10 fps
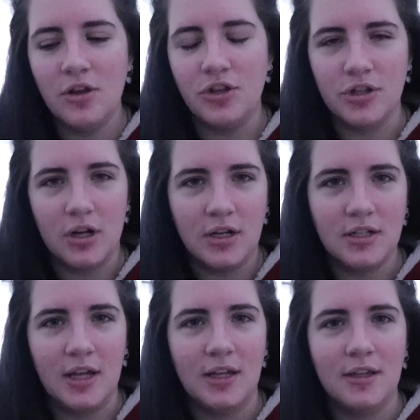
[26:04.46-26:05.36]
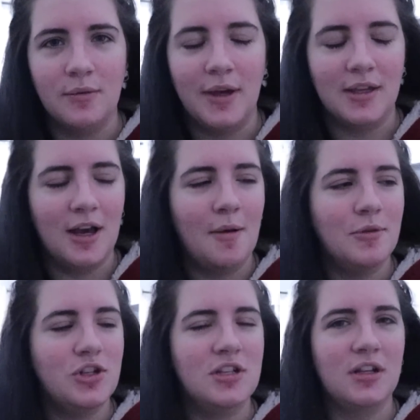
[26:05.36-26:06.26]
she started to, like, wake up,
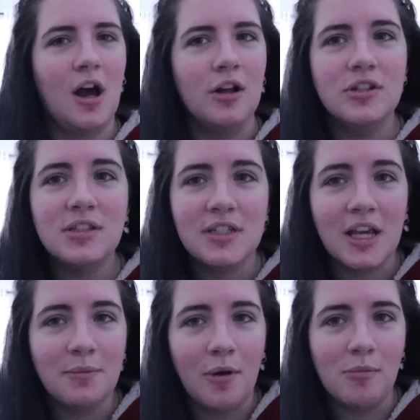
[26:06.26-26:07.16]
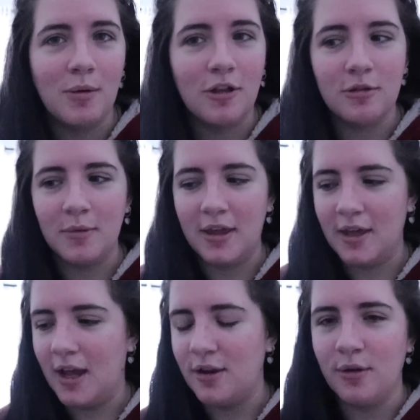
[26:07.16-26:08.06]
and she's like, I'll just take Bomi with
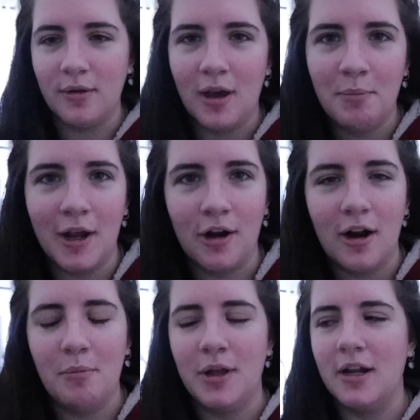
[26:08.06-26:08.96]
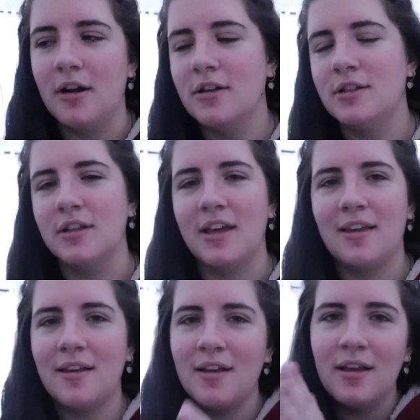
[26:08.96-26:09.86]
me, and you can come pick her up later. So,
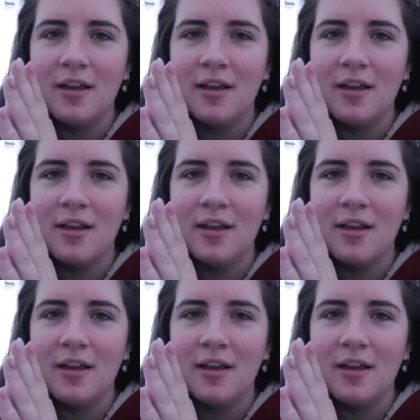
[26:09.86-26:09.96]
like,